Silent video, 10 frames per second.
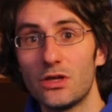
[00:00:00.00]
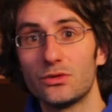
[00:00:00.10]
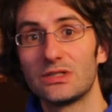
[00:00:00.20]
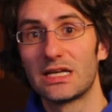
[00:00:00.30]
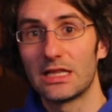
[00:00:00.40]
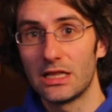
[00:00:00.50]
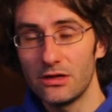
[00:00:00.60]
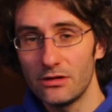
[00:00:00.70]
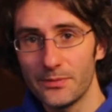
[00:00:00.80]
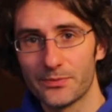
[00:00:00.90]
notes
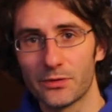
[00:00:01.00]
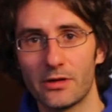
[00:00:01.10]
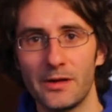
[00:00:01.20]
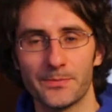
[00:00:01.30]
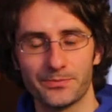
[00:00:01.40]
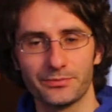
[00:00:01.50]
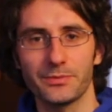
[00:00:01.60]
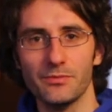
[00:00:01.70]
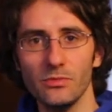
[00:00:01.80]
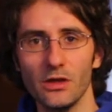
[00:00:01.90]
clear, okay,
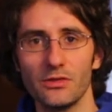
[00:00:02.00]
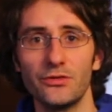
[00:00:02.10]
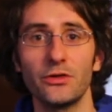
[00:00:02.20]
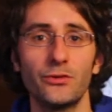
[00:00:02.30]
there's